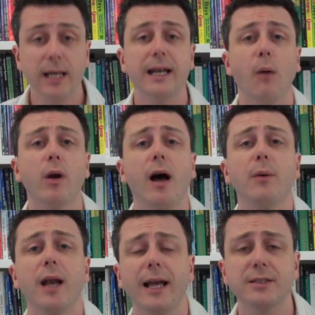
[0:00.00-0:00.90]
Now, what I would
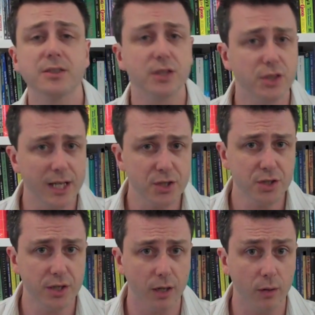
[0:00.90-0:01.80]
like to suggest
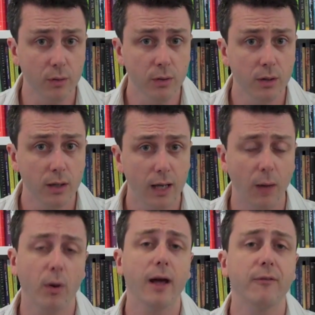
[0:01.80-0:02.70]
to you, and
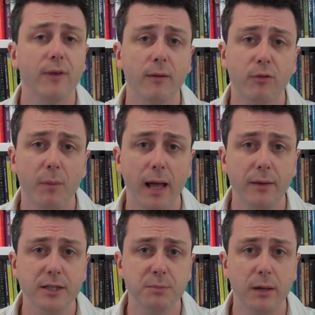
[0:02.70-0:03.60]
what I've found from my own
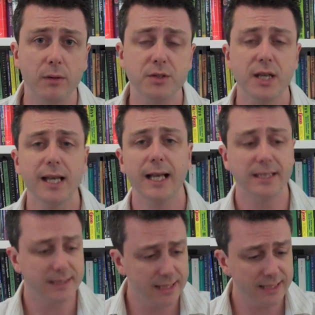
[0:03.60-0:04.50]
experience,
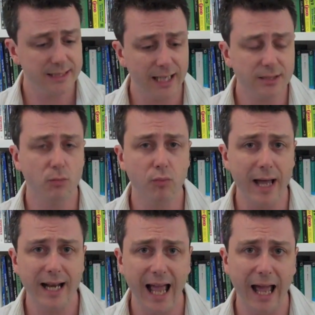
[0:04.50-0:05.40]
is this is a red
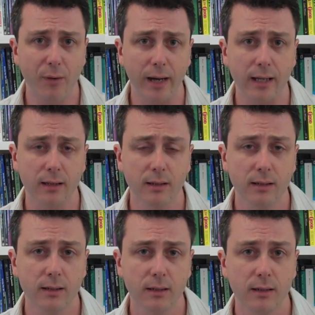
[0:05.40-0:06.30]
herring.
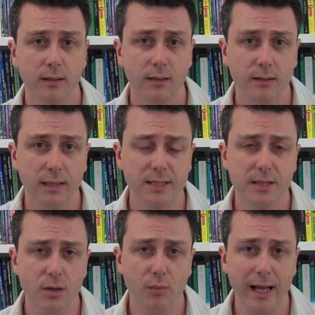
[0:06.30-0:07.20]
This
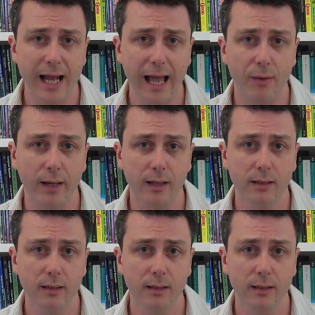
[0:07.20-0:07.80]
is a red herring.